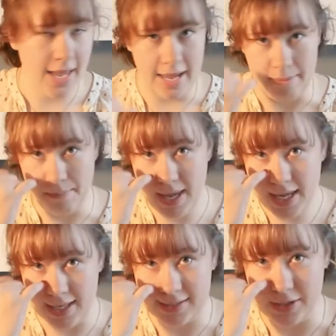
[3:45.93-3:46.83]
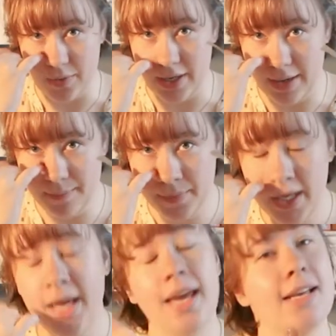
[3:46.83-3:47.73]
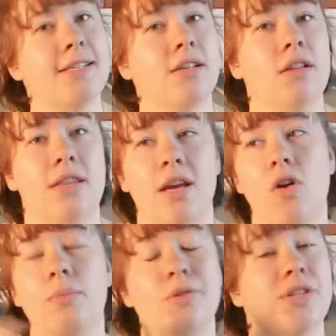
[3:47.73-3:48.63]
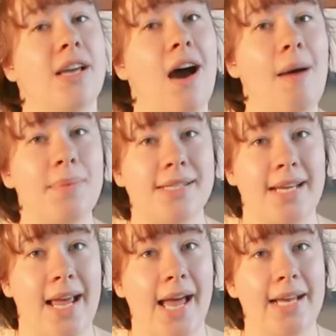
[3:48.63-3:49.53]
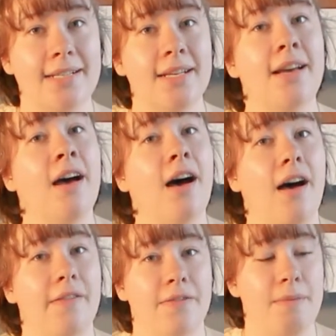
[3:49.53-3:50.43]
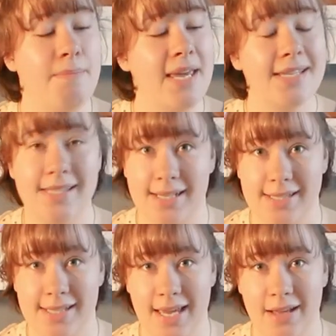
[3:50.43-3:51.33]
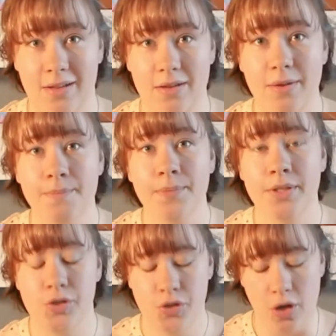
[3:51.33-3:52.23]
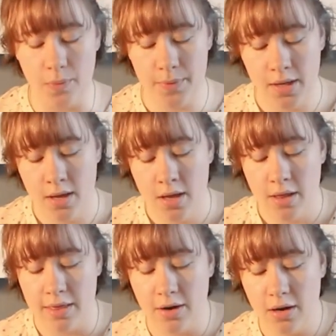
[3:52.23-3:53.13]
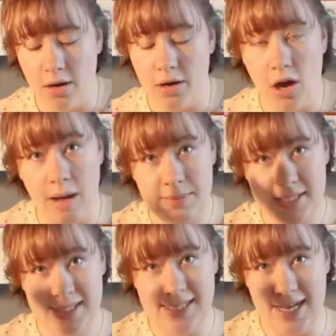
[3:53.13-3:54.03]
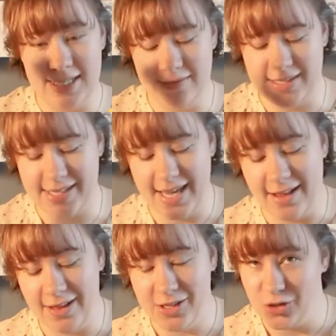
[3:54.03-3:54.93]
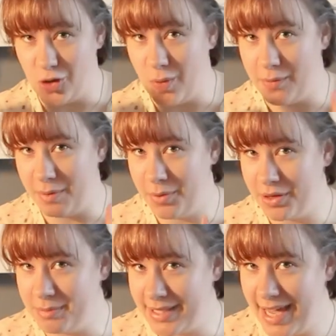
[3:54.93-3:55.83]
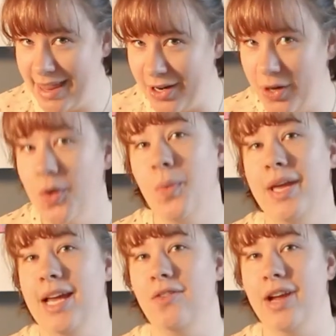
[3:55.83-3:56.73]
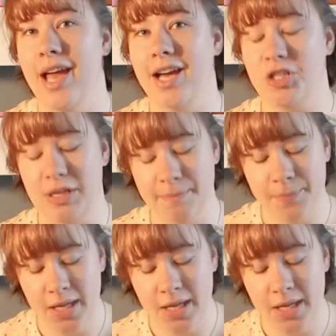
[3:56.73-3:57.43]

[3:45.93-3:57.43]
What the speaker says: And baking soda is almost the opposite end of the basic scale. So they're on opposite sides of the scale. So when we put them together, we get a reaction.